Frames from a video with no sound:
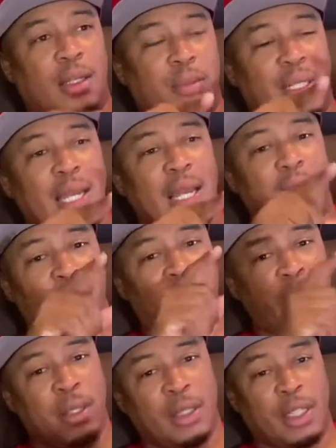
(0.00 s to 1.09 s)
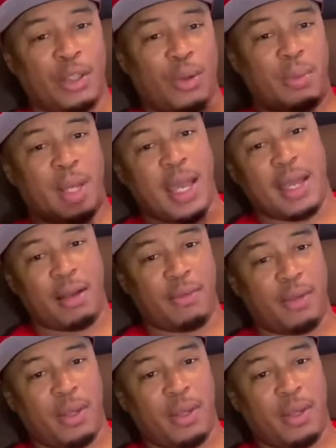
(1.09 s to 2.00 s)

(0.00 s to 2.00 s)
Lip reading: a belated appeal in your behalf